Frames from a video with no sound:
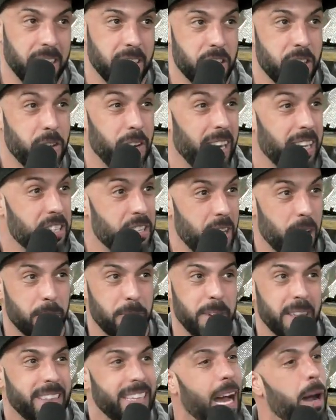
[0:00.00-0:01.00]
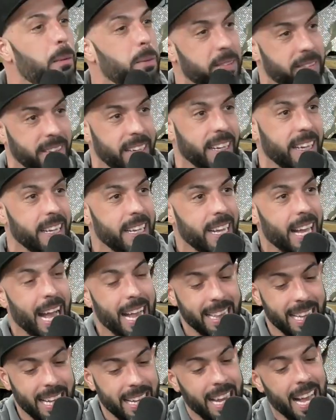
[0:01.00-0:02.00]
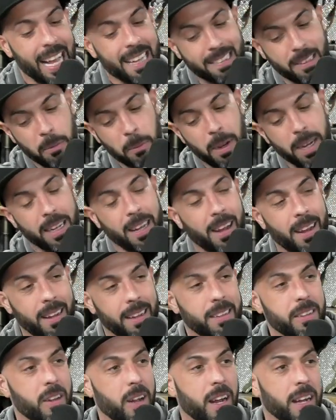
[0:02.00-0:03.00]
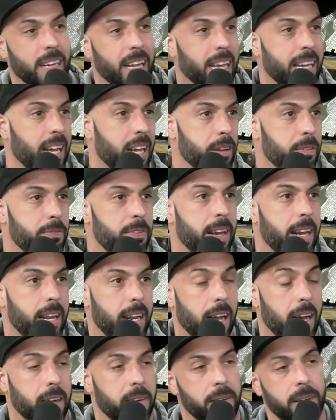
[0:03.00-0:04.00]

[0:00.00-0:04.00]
Greg Jeffries. That was it. Then as it went on, you know, I kind of faded out.